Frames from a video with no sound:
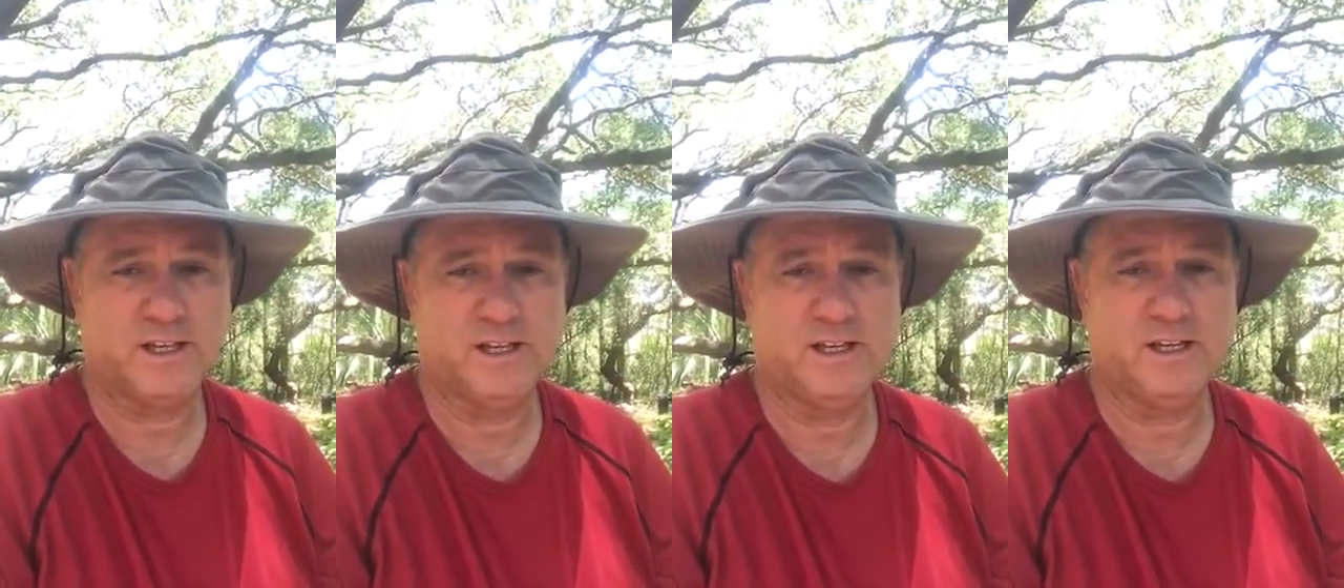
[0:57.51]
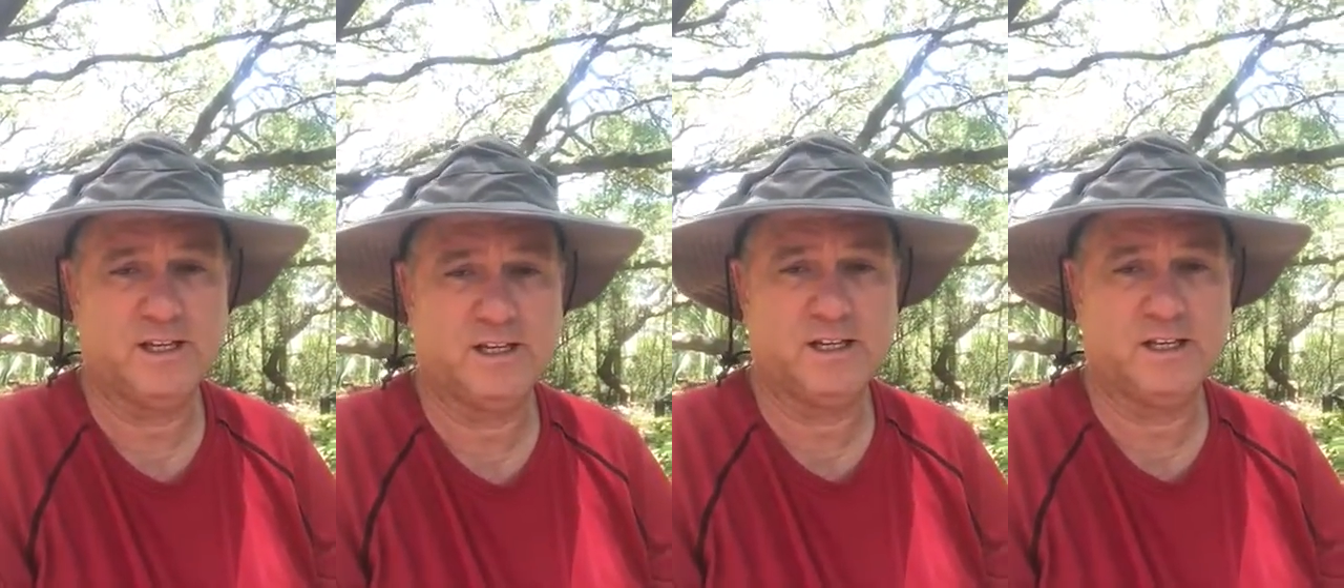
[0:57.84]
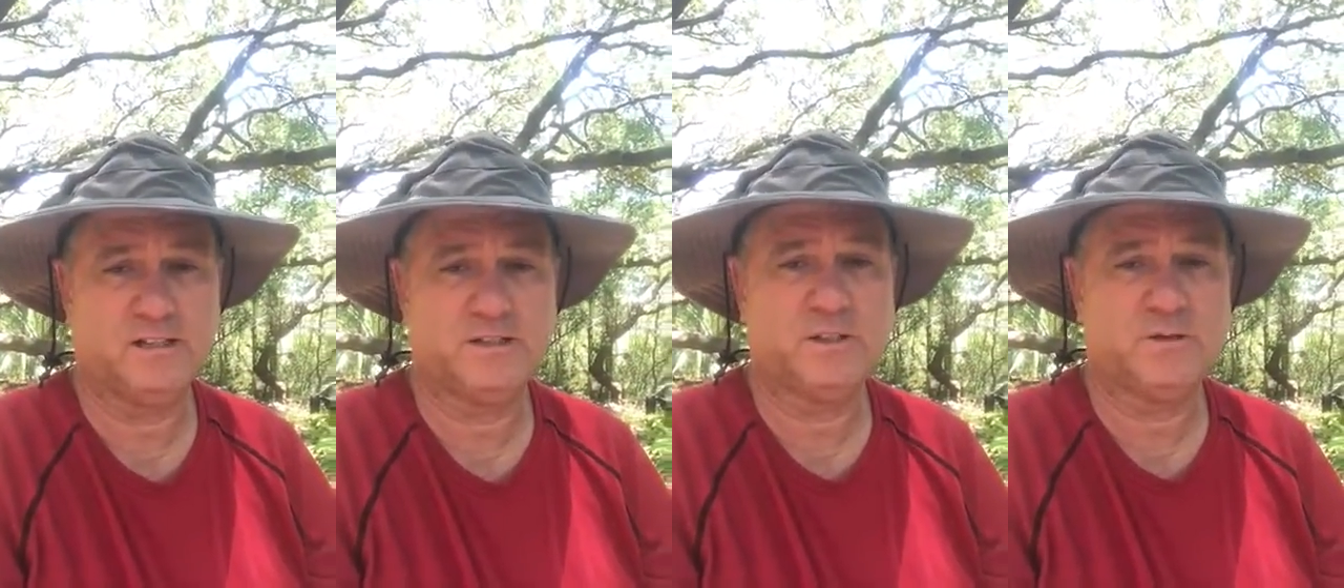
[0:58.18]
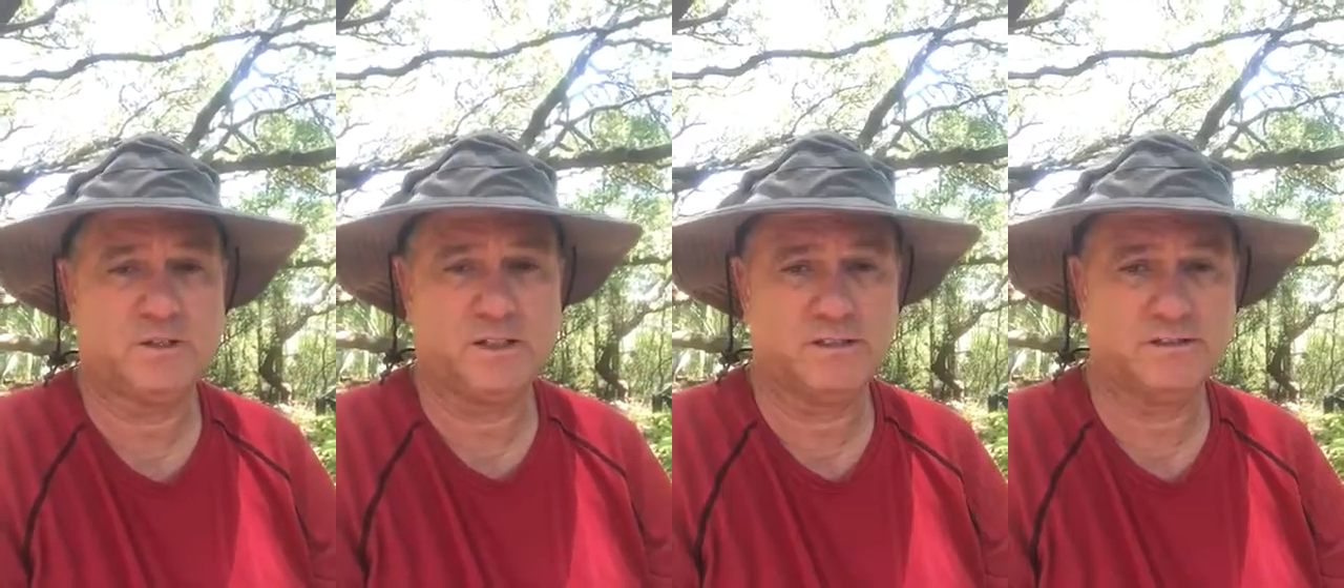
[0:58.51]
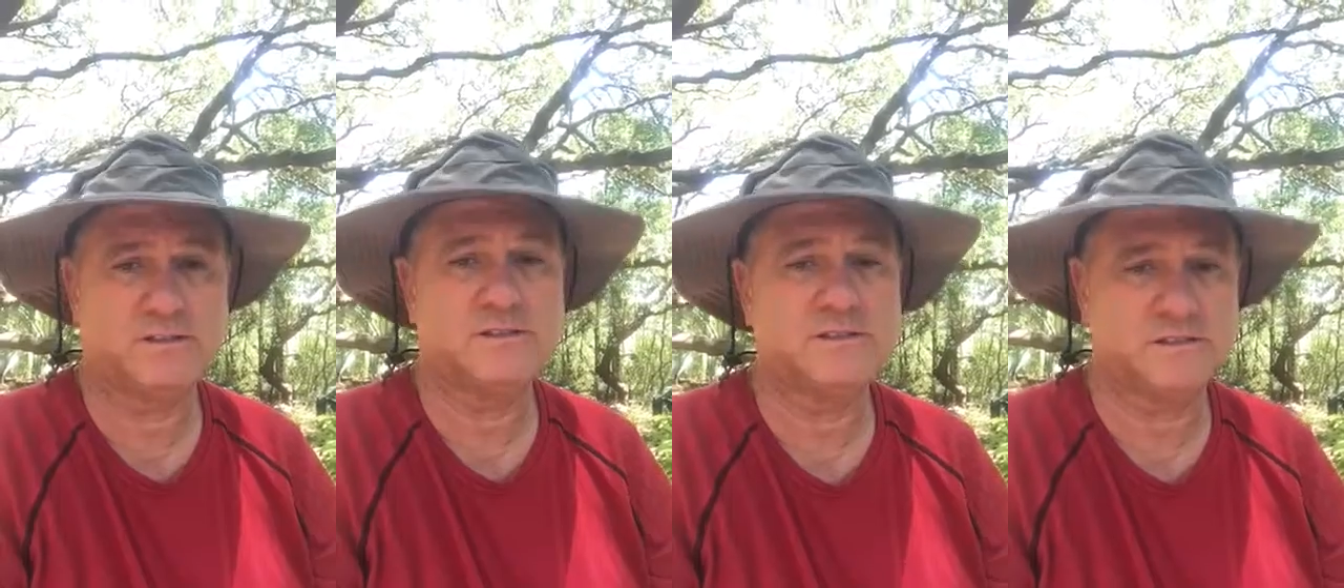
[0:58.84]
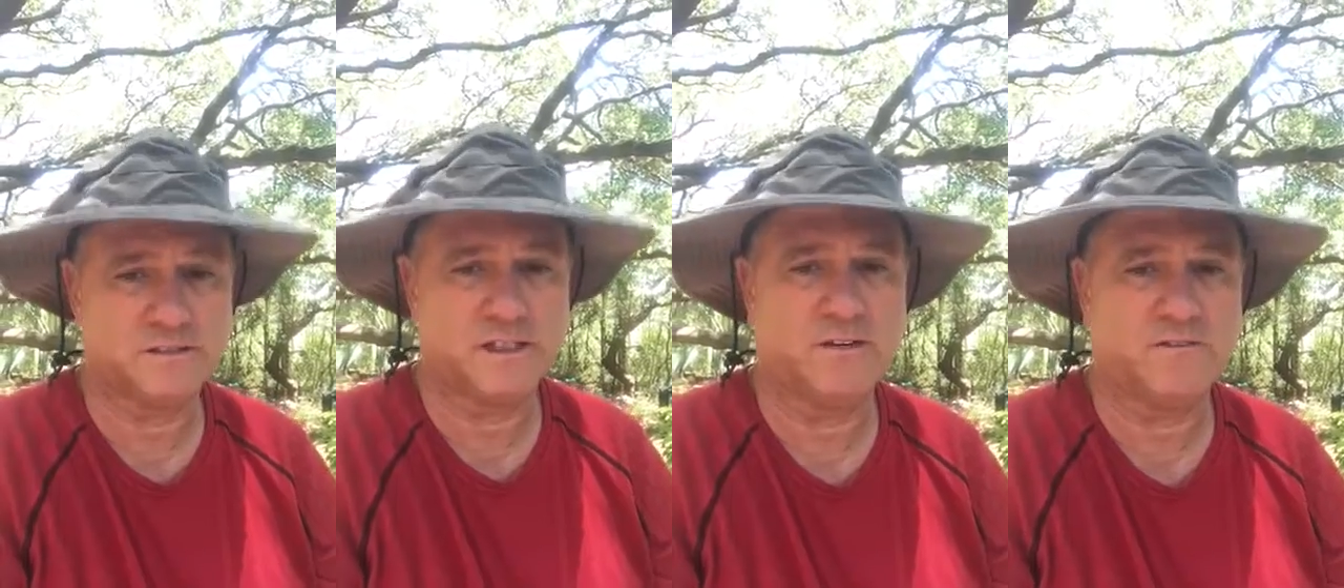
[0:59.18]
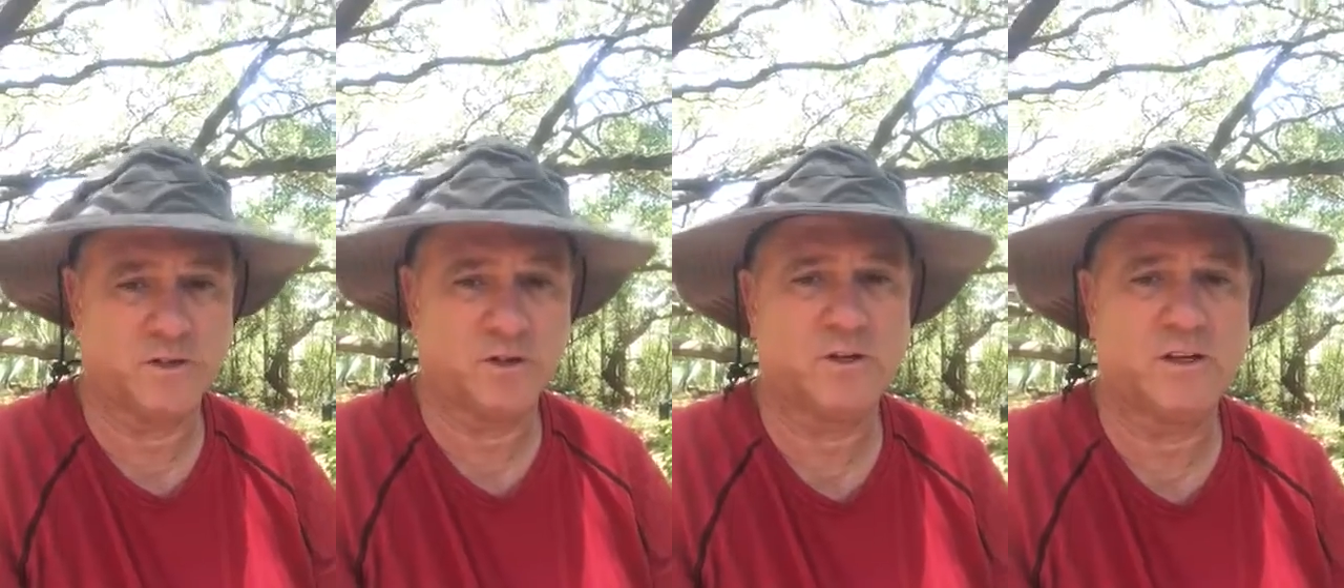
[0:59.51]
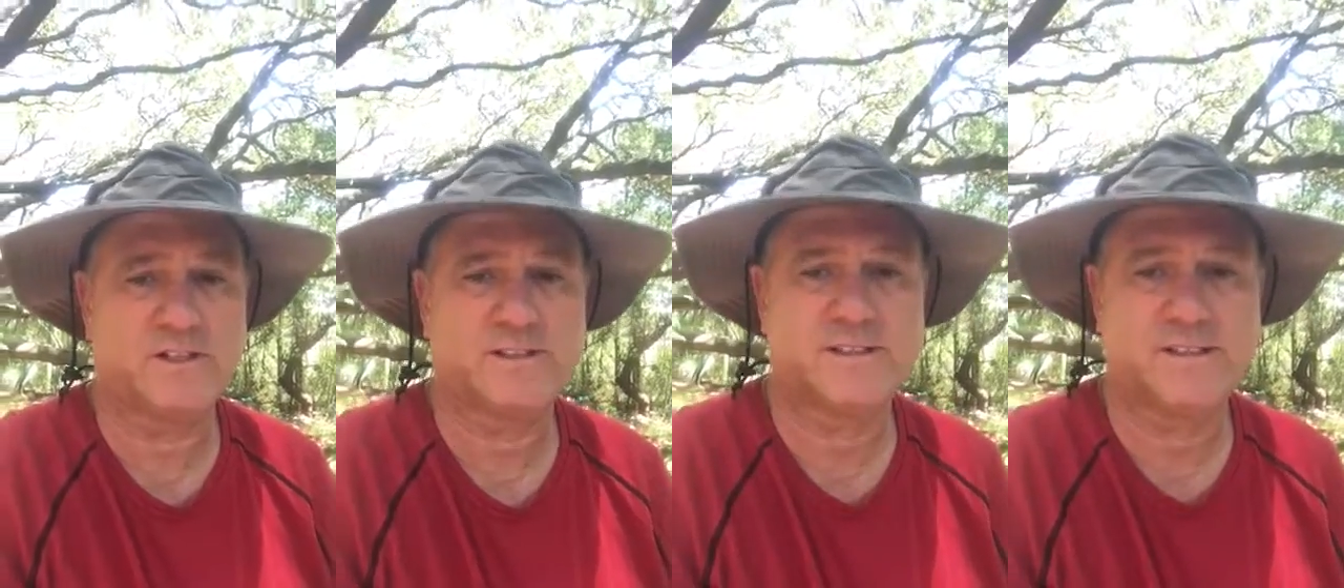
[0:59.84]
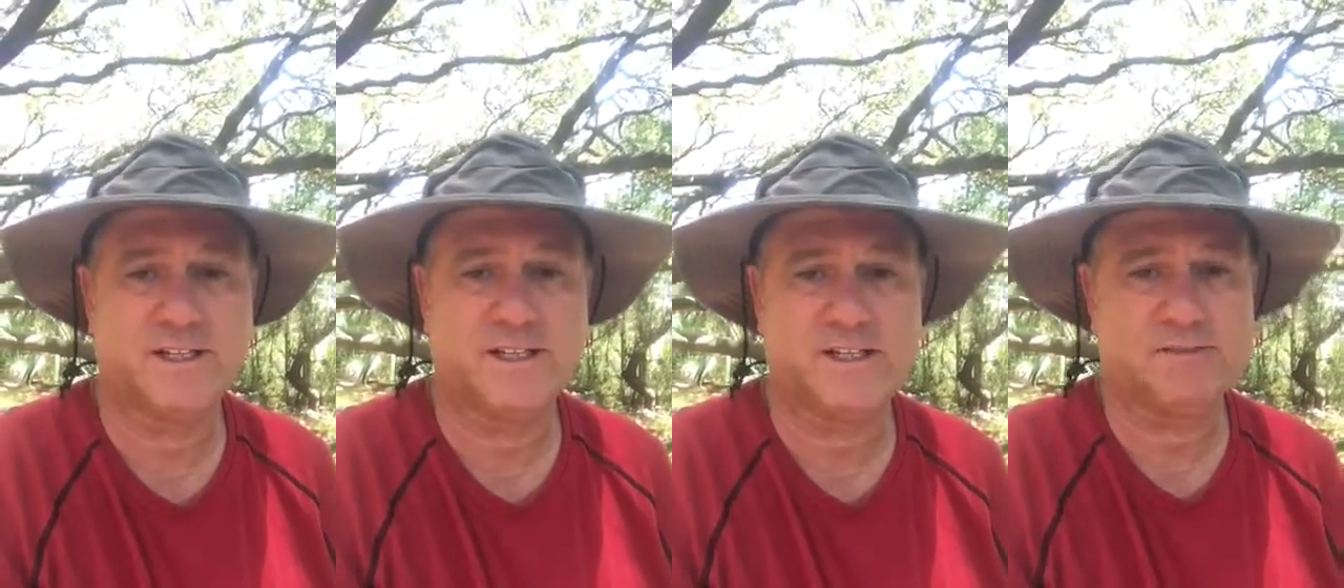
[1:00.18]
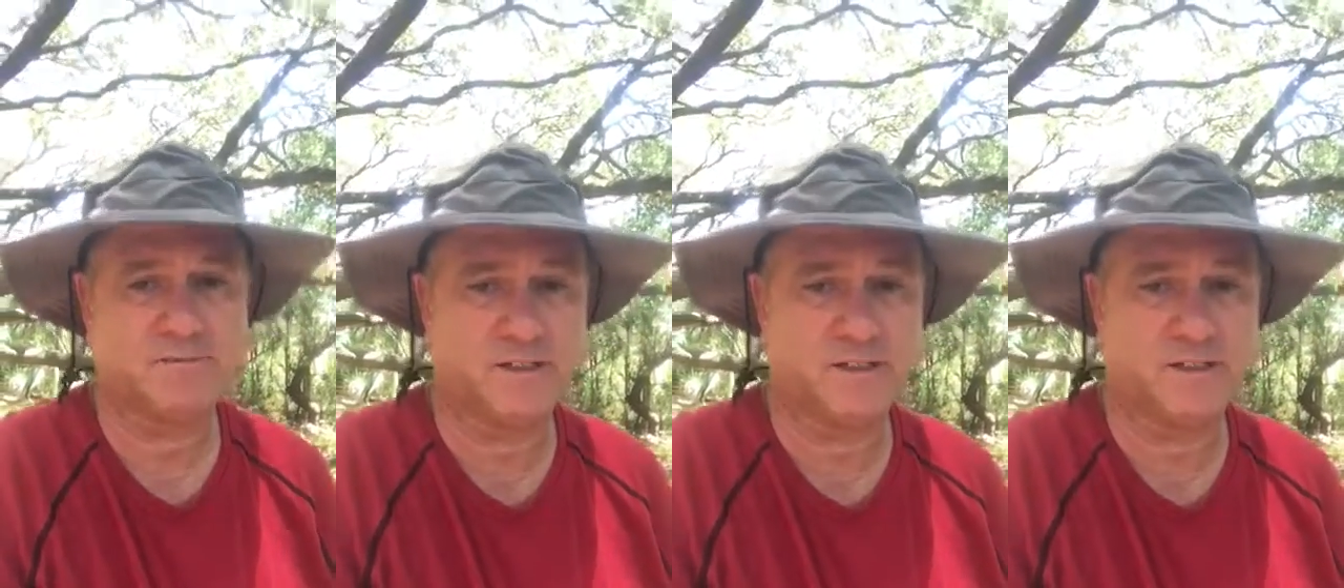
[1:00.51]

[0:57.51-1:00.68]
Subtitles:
and you know what I felt like today?